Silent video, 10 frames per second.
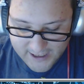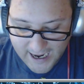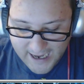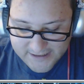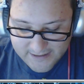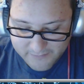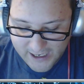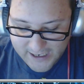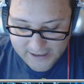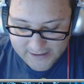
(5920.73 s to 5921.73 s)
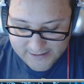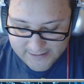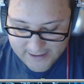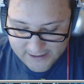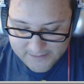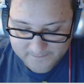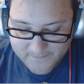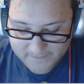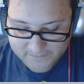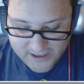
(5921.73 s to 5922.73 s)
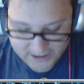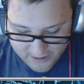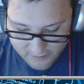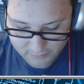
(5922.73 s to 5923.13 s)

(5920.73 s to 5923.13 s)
i7-8650U,